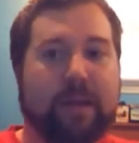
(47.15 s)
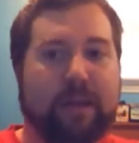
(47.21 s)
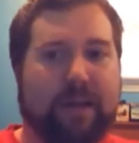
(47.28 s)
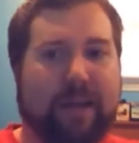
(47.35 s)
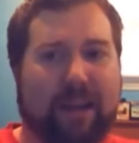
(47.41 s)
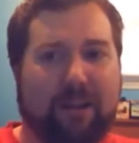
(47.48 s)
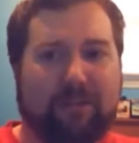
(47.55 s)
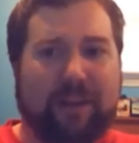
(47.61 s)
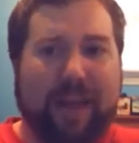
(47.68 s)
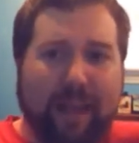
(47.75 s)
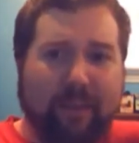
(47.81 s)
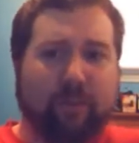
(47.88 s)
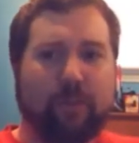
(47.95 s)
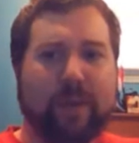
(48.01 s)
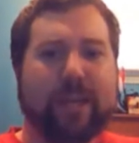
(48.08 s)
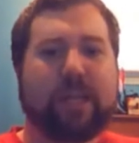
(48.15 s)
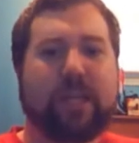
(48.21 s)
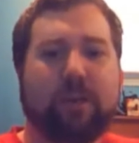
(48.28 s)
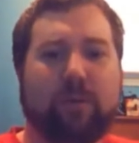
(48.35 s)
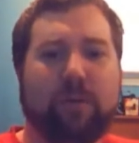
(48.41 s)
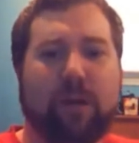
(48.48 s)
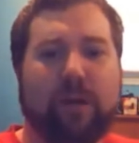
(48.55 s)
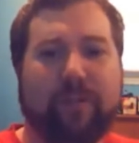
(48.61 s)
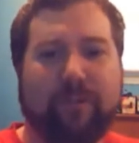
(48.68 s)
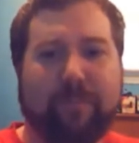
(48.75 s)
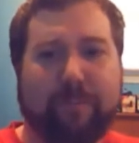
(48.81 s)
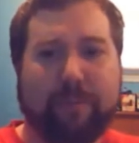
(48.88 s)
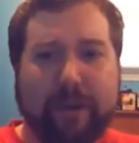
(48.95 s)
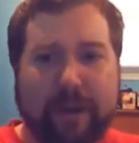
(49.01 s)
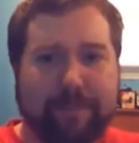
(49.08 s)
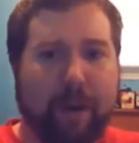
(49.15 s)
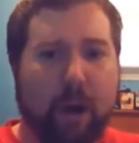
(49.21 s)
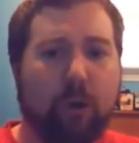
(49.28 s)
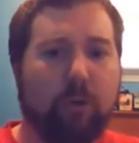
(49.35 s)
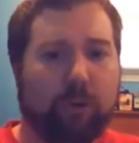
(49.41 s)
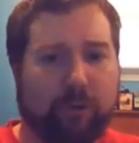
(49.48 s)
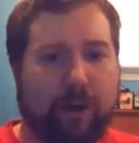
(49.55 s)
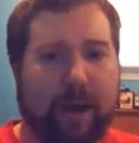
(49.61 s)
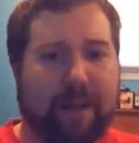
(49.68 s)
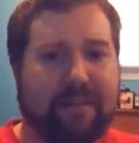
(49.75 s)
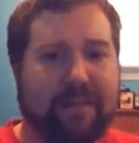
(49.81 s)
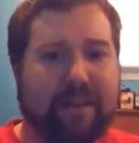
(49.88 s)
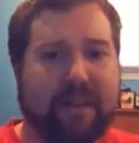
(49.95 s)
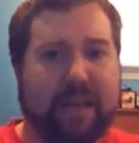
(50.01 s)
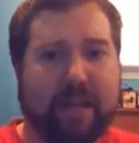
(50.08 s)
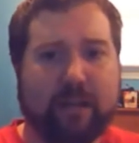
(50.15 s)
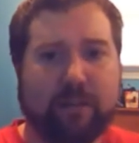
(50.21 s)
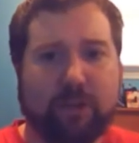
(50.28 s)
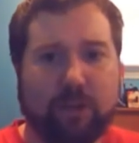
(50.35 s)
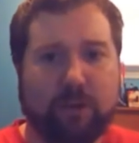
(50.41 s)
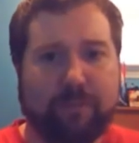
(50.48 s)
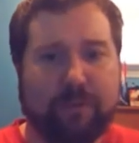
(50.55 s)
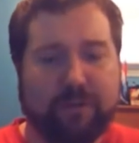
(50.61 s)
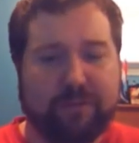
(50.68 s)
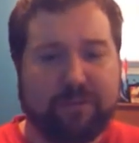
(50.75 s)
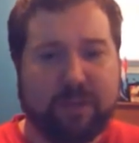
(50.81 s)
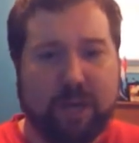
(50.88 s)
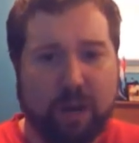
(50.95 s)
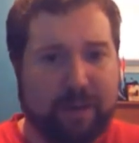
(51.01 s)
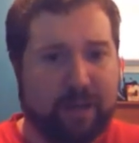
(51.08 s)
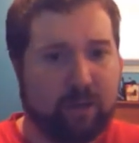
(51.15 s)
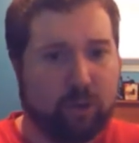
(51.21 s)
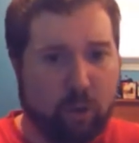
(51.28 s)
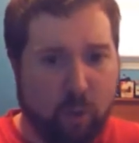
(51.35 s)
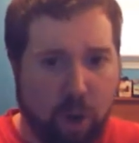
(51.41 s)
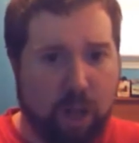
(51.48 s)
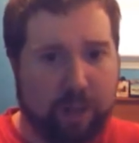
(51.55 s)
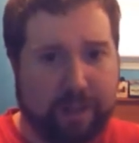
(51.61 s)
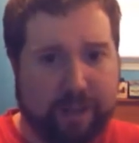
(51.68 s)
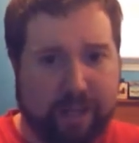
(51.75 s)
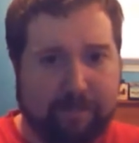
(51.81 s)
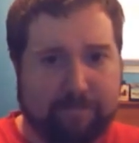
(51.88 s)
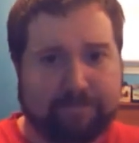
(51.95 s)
Now, last week was pretty polarizing in terms of comic quality.